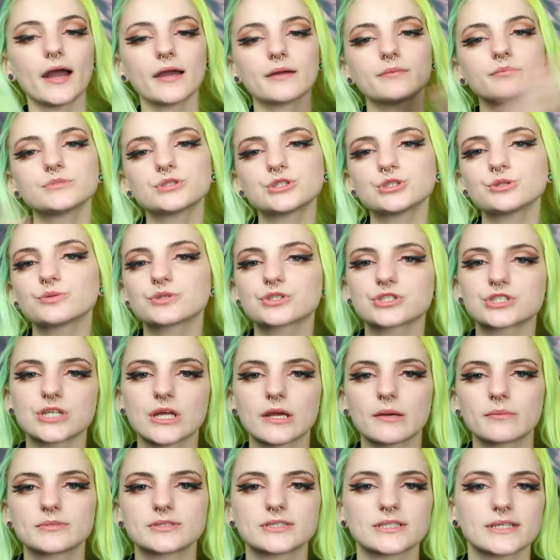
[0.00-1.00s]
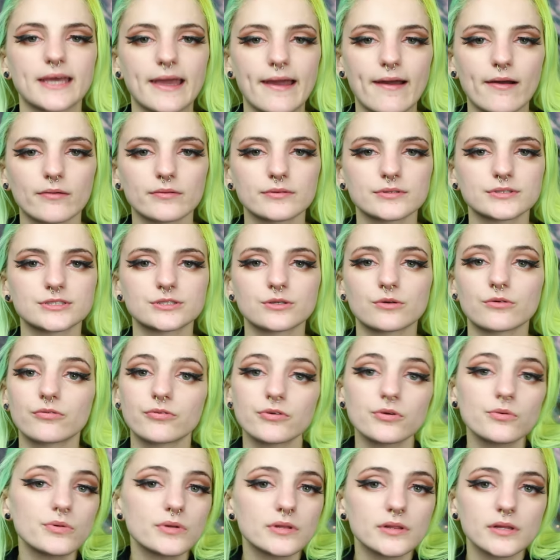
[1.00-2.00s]
I'm too ashamed to count. So if
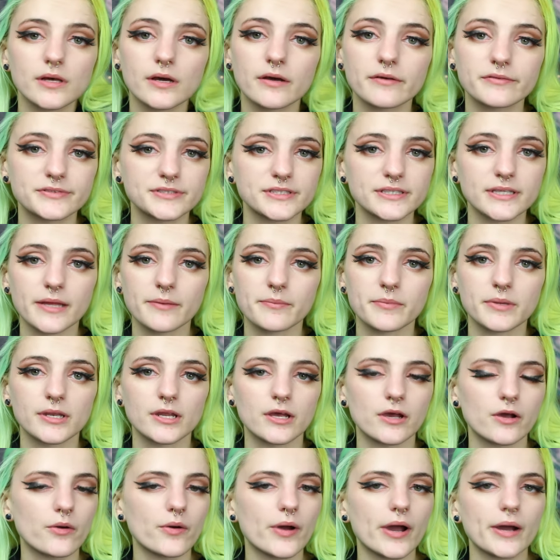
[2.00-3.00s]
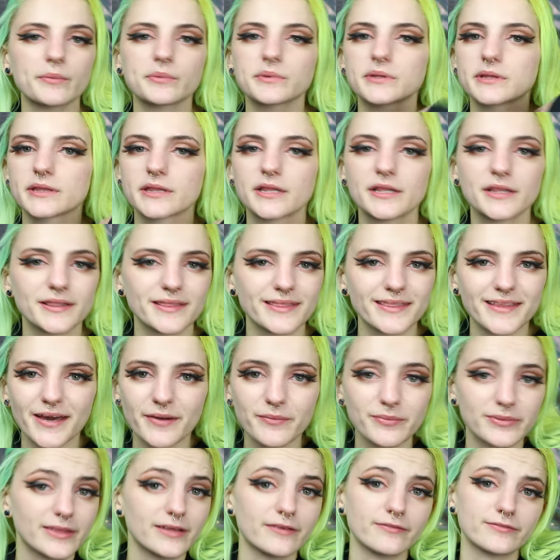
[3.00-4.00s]
you would love to let me know, I would love
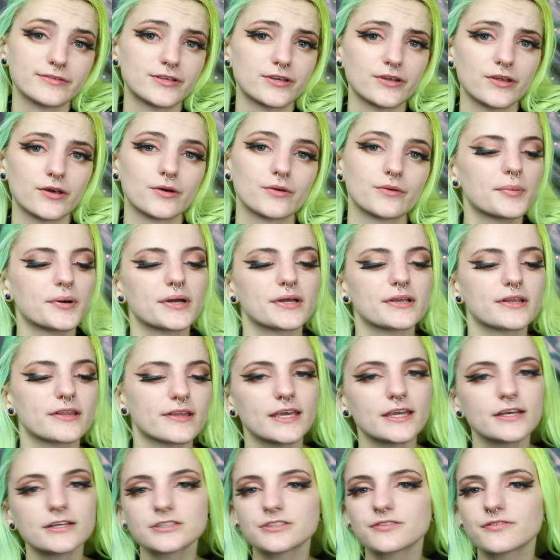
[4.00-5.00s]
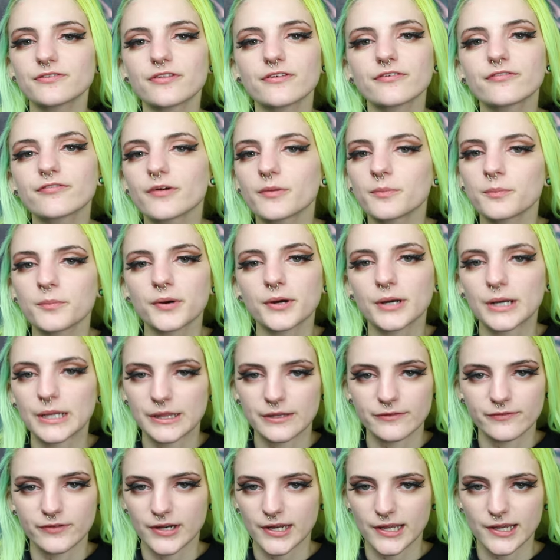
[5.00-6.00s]
to know. But here's for the fun part of
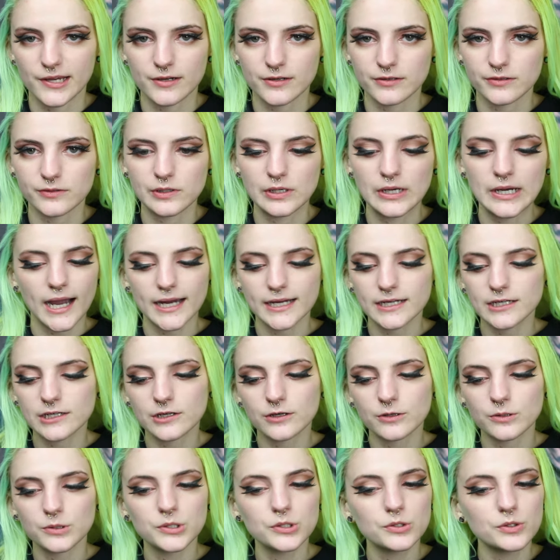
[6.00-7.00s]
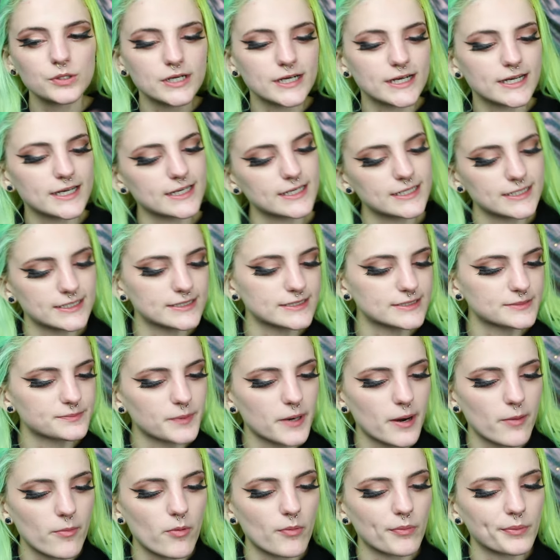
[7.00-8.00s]
the video. I know you guys
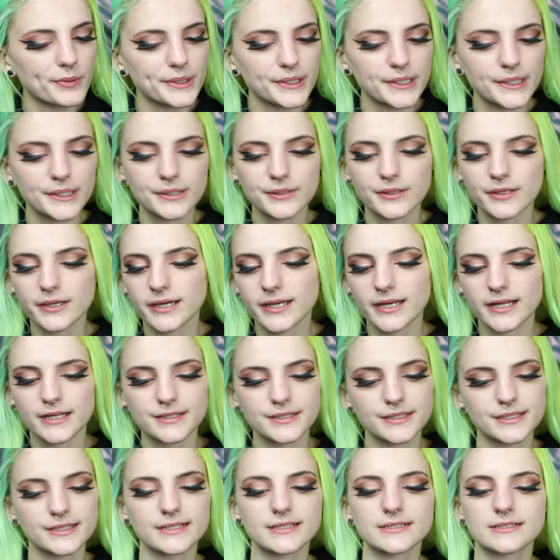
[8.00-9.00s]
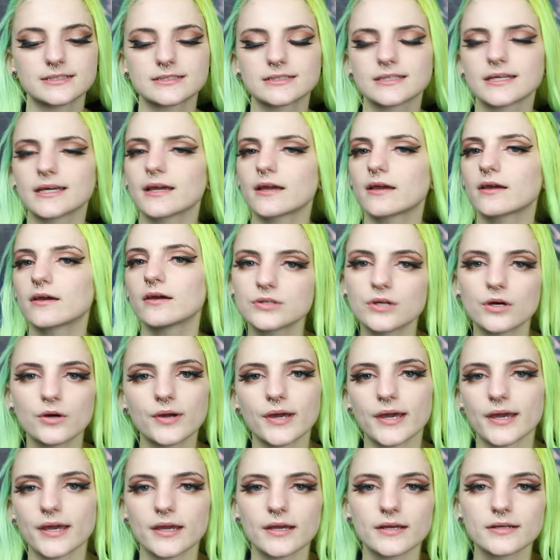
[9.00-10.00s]
probably are looking at these like,
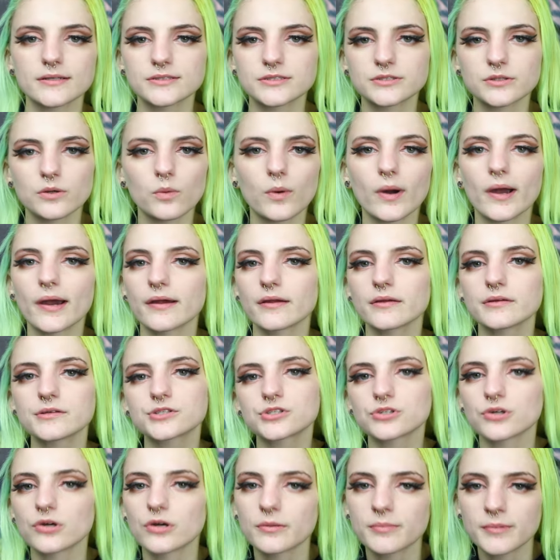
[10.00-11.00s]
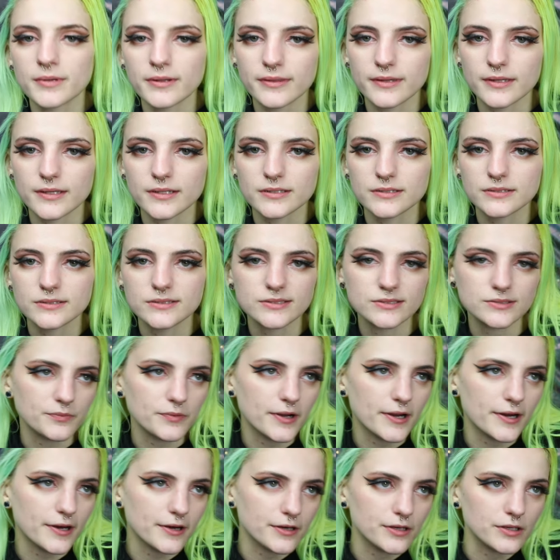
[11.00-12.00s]
okay, so why are you showing me this?
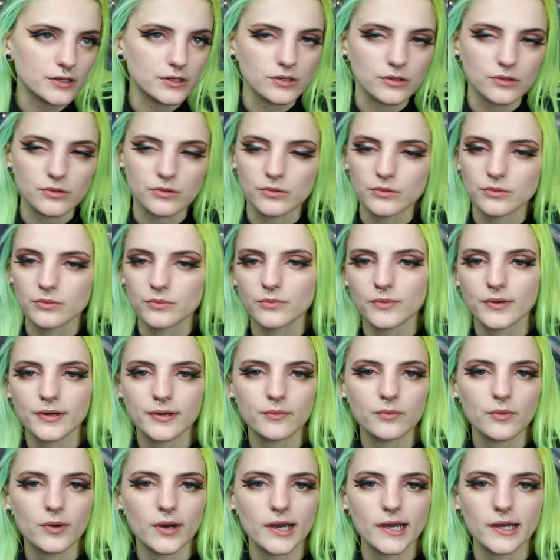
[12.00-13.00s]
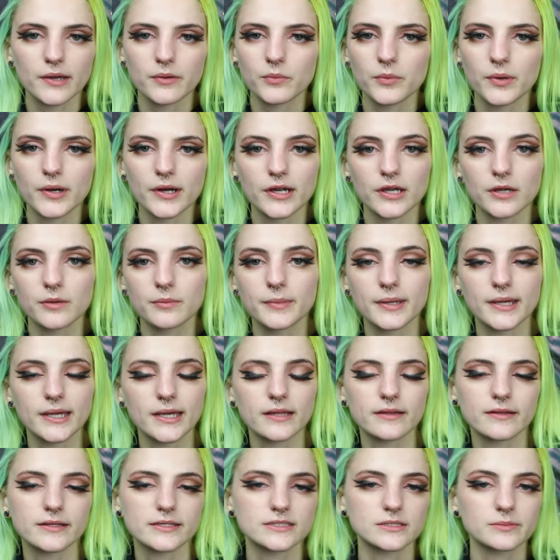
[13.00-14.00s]
Why are you
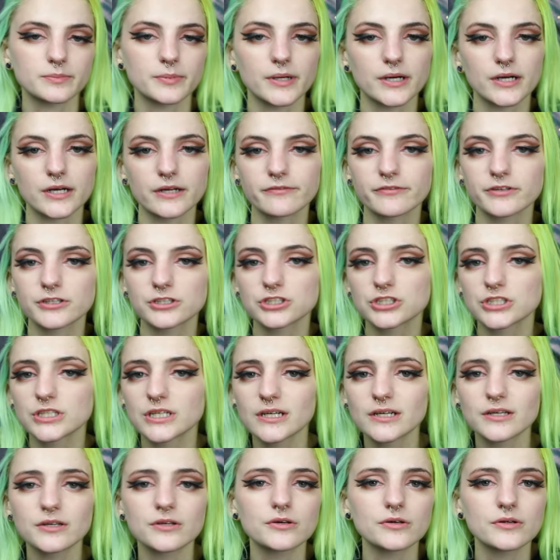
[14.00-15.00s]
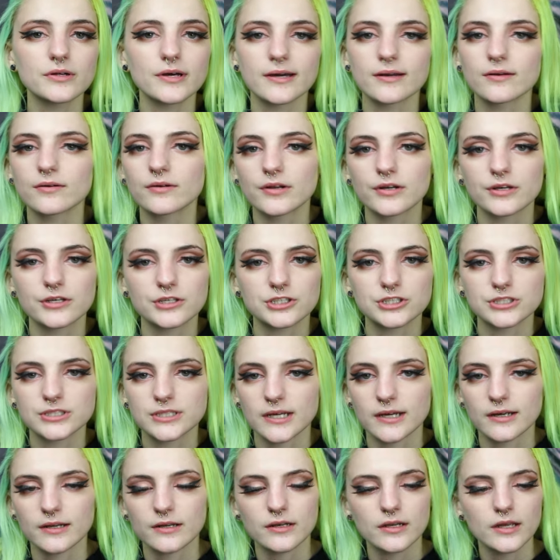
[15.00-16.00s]
making this a part of your channel? I don't
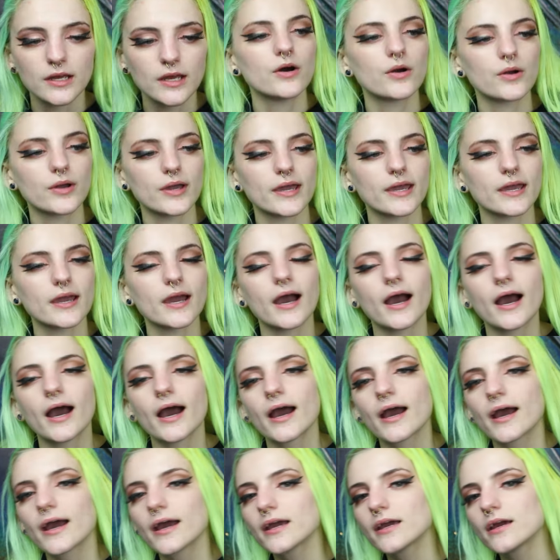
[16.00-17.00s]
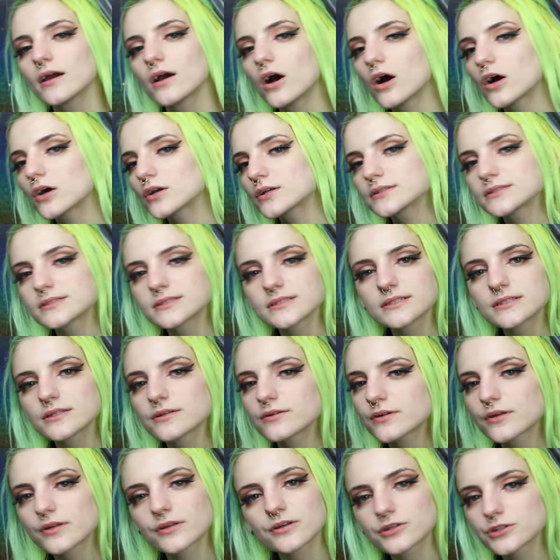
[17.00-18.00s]
understand. Okay, I honestly
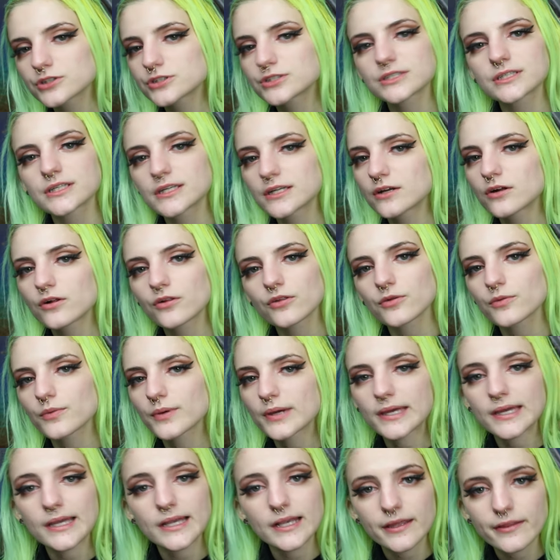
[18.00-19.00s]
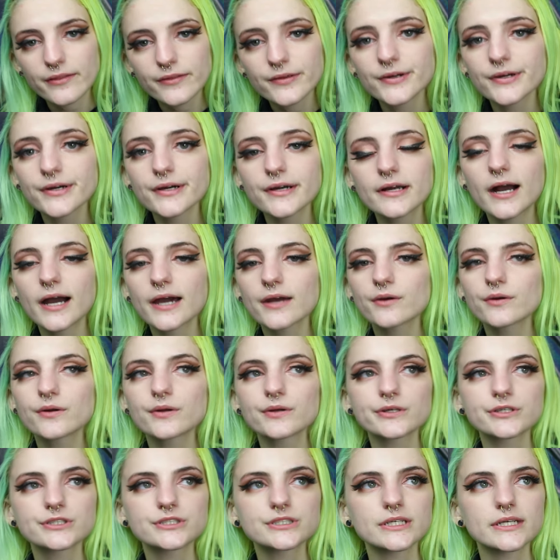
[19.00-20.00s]
don't understand it all the way either. I don't
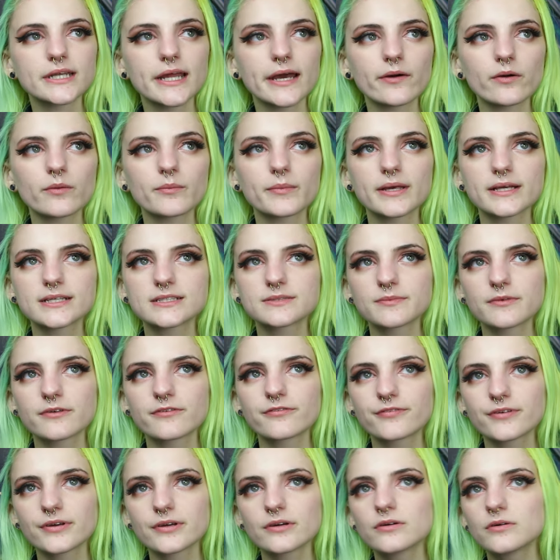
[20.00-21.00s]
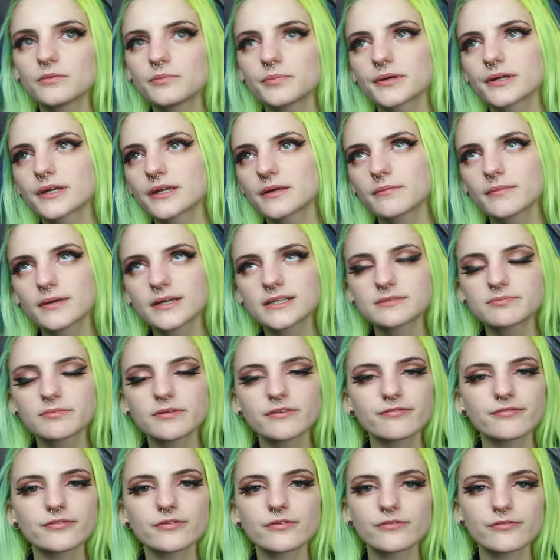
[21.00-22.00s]
understand how it makes me feel, but it makes
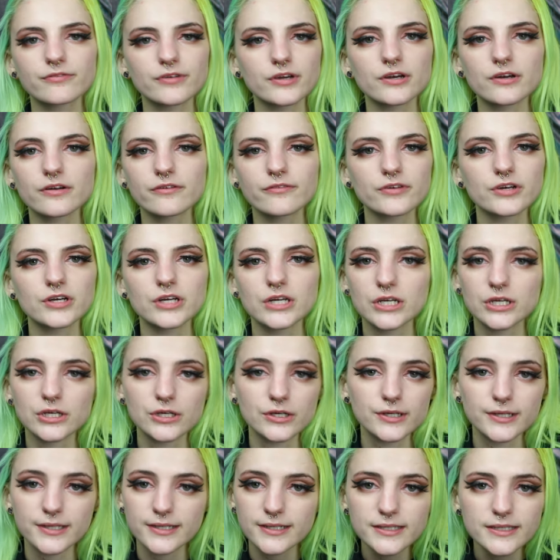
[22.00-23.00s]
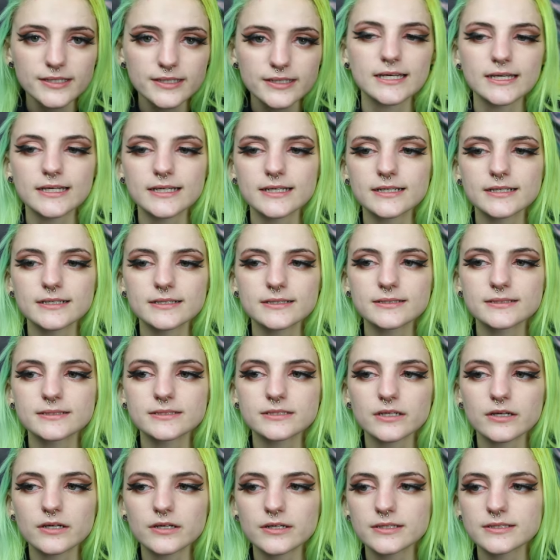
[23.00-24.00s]
me feel very, very good. And
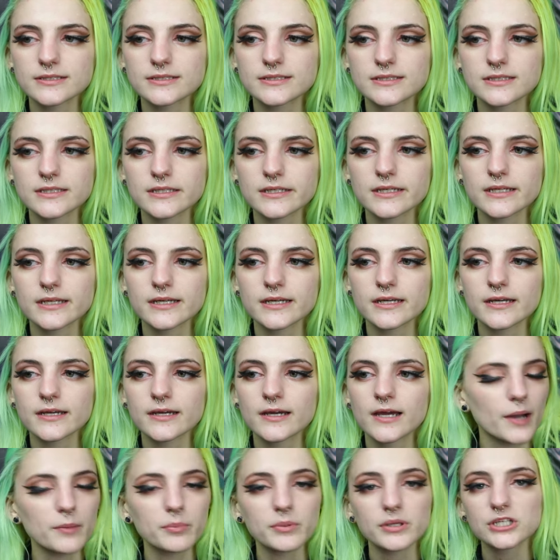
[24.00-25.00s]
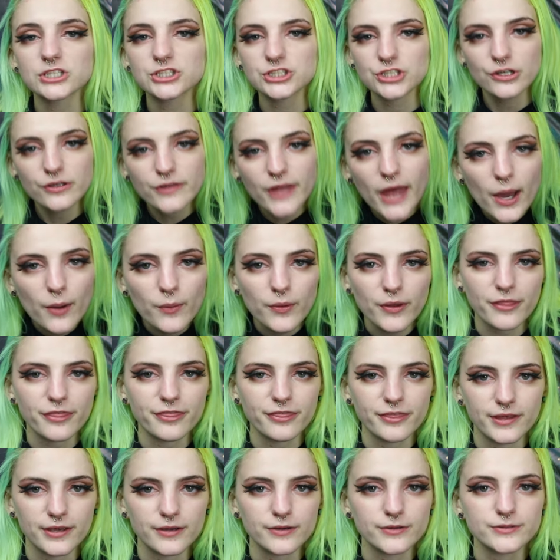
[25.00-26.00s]
honestly, I'm gonna share that with
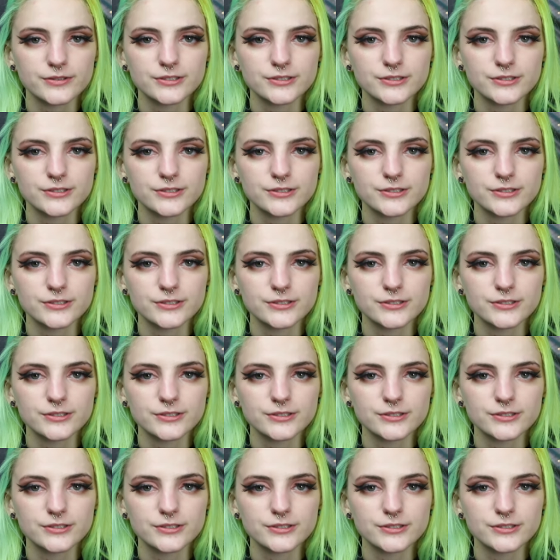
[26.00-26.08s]
you.